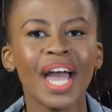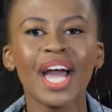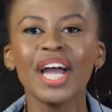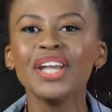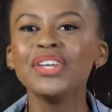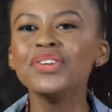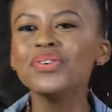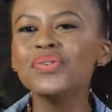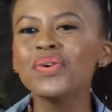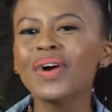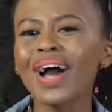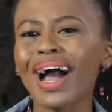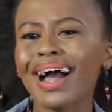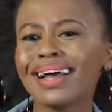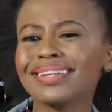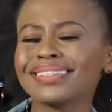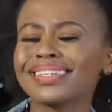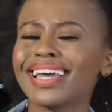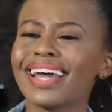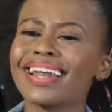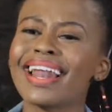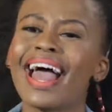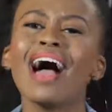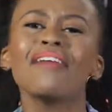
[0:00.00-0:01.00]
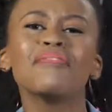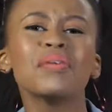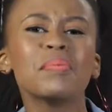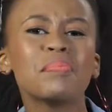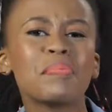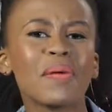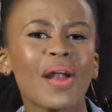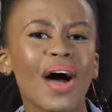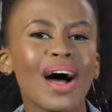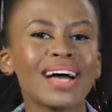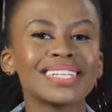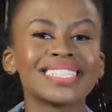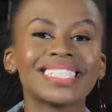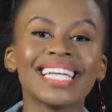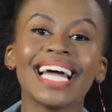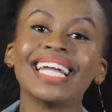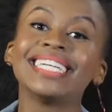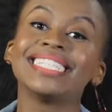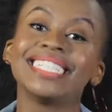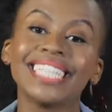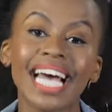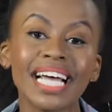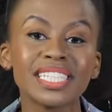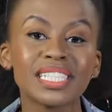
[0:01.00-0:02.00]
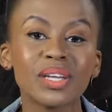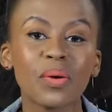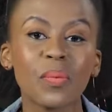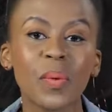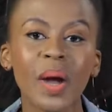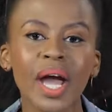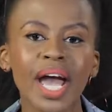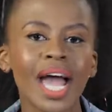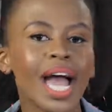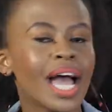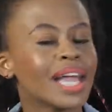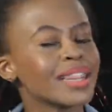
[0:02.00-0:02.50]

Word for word: and you guys can have a blast and dance away.